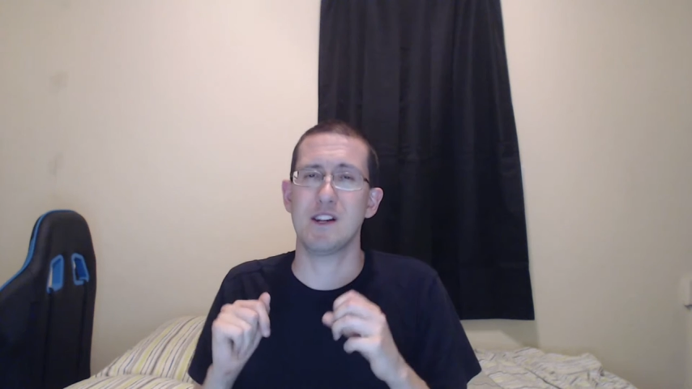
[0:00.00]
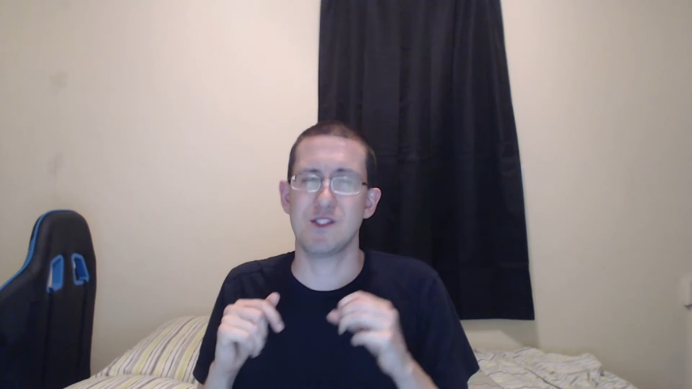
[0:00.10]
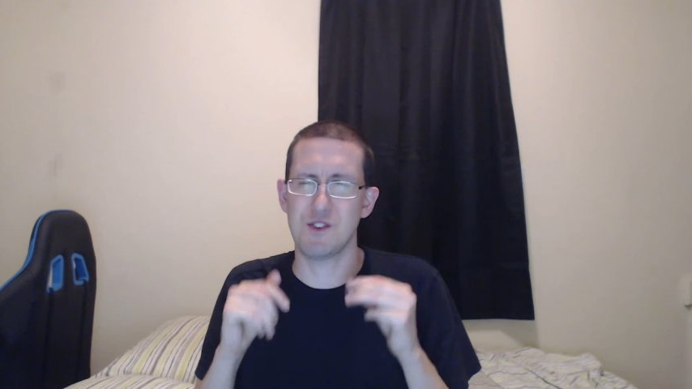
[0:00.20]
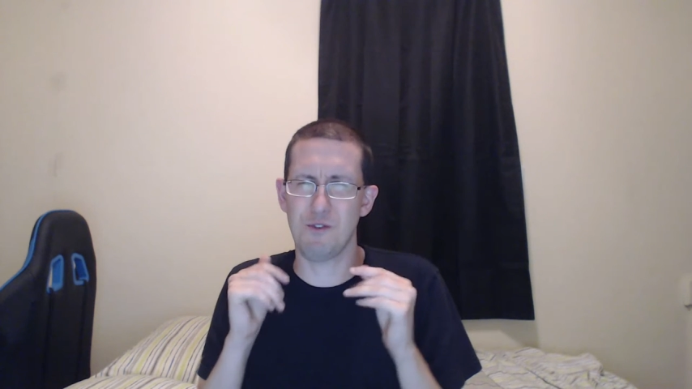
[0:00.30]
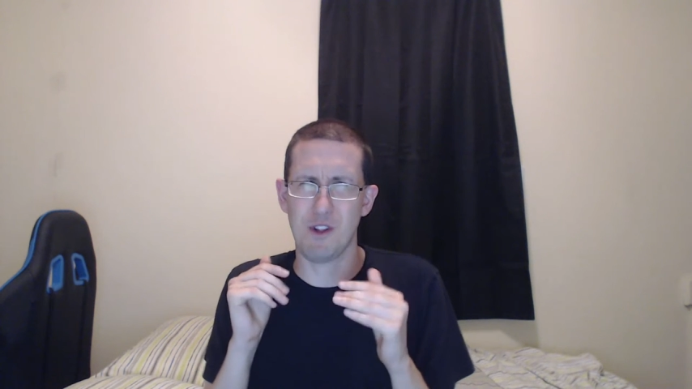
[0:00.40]
I
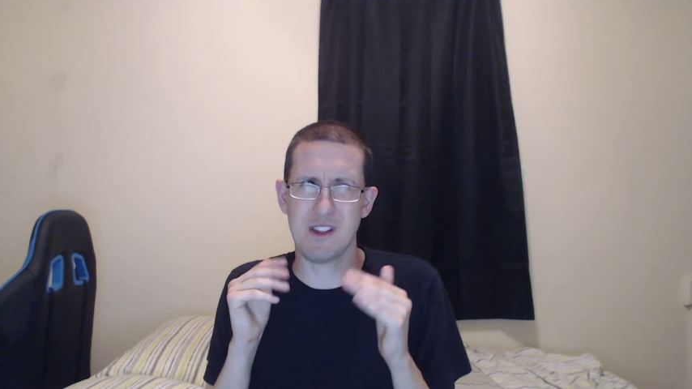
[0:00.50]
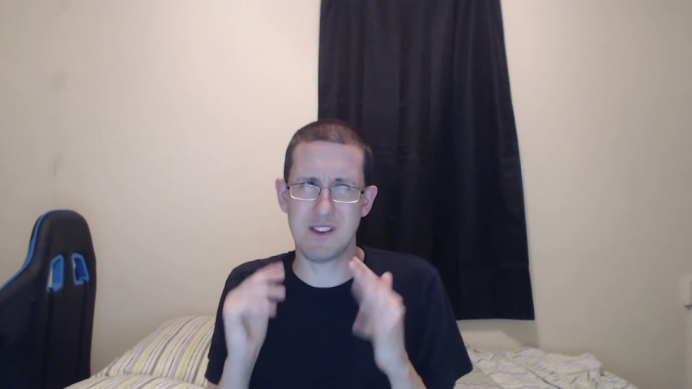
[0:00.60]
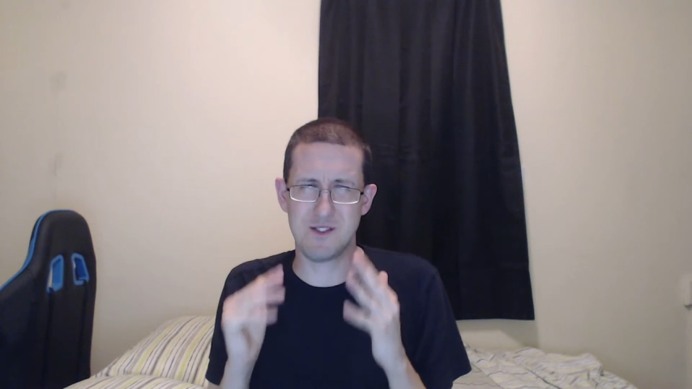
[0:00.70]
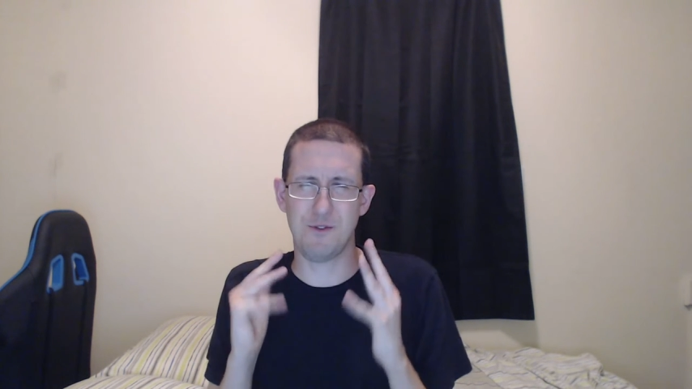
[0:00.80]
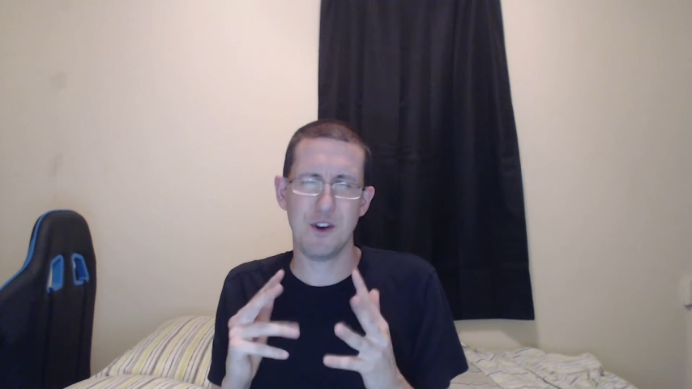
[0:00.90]
just don't feel like
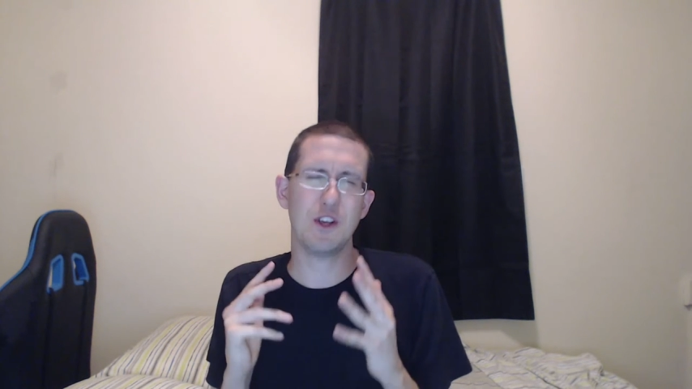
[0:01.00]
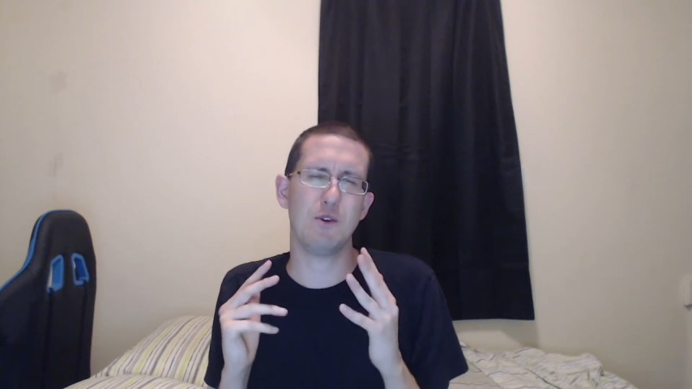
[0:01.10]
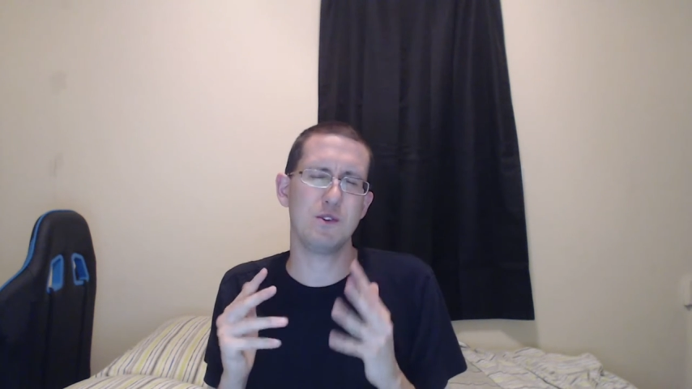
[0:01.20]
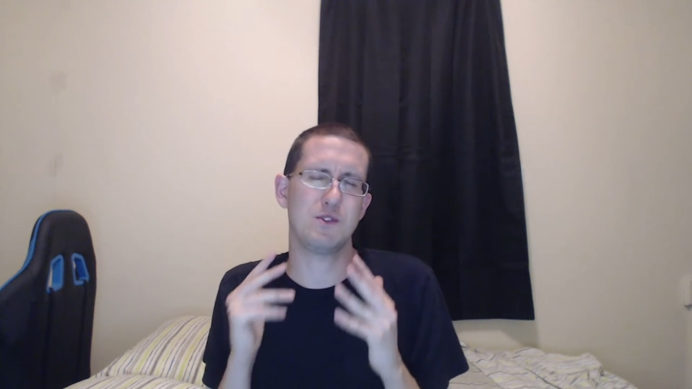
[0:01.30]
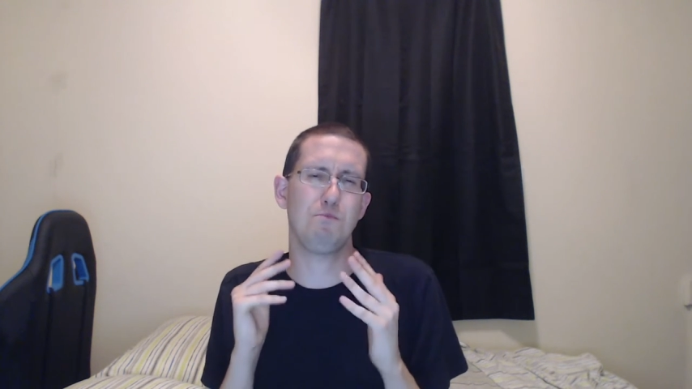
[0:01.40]
this video
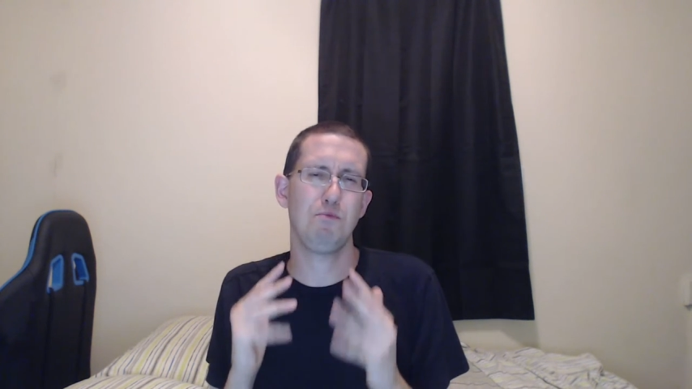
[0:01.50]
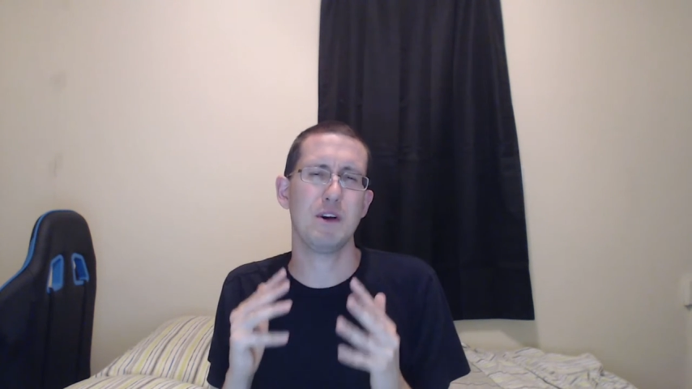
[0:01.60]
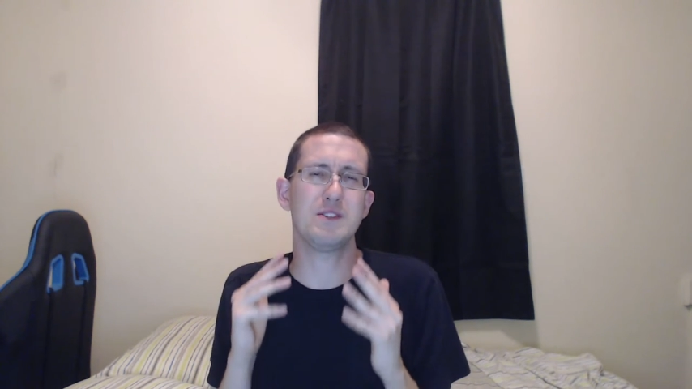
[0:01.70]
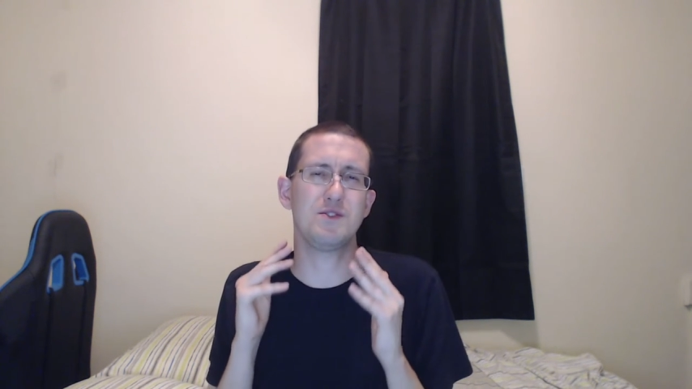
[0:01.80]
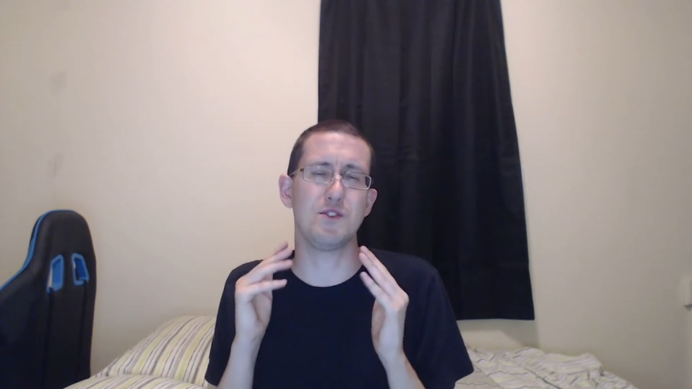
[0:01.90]
is the
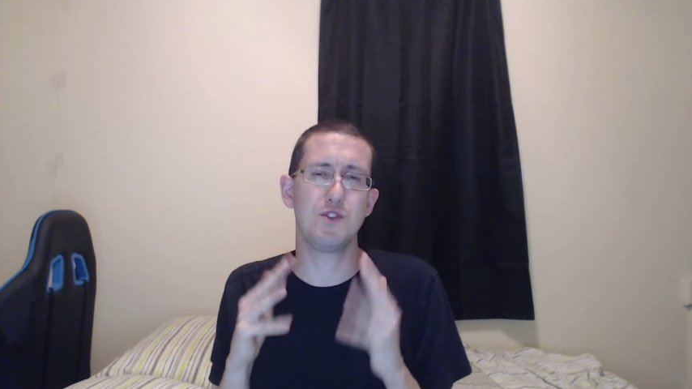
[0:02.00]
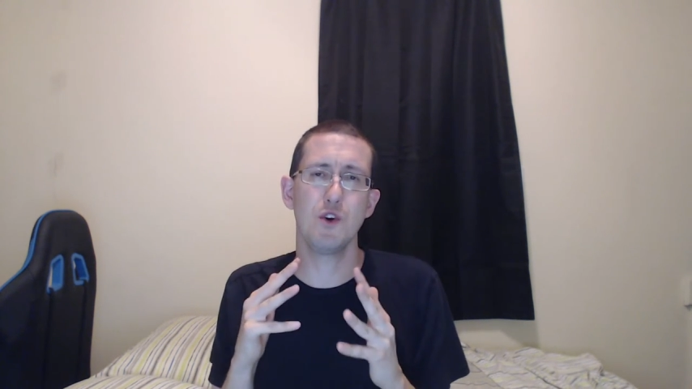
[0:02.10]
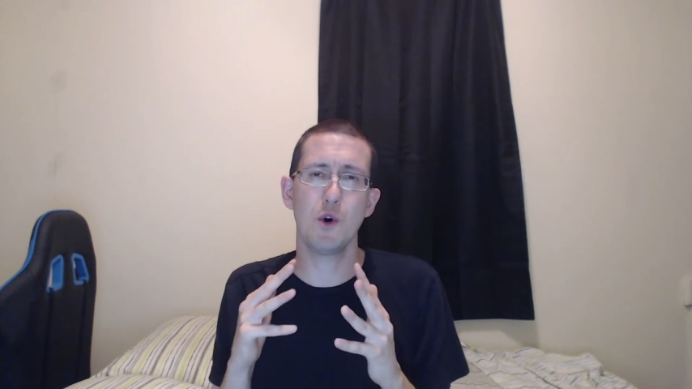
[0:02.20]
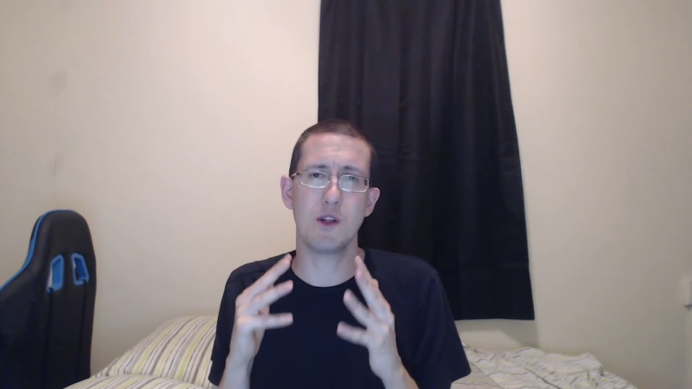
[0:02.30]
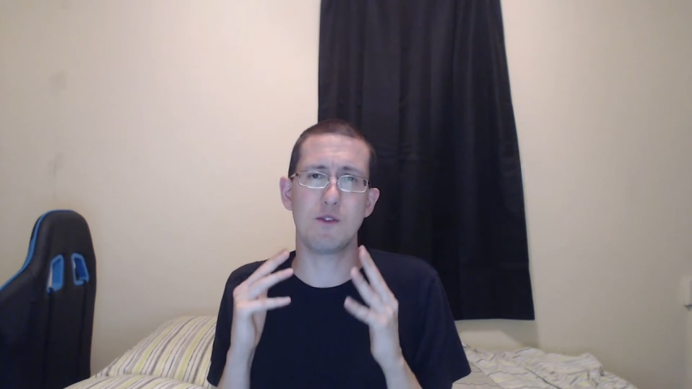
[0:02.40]
place to
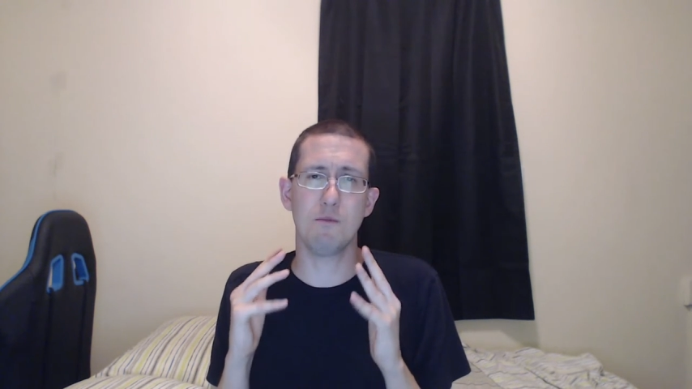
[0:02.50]
do it.